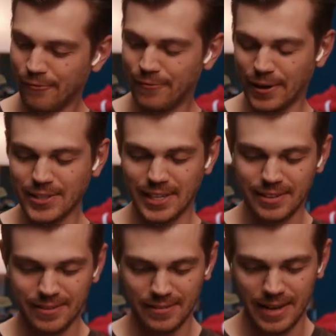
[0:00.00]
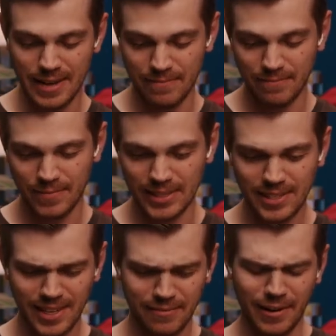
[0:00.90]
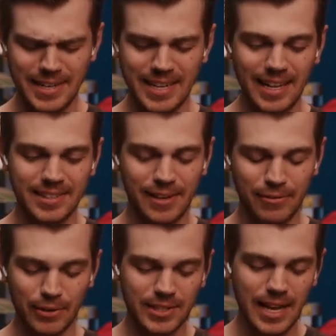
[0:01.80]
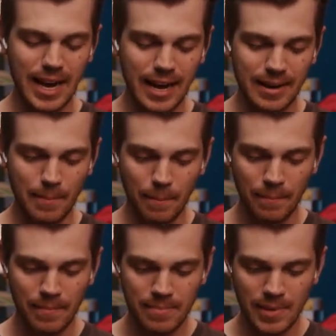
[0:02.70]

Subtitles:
felt it. This is like very dense. It feels like, wow,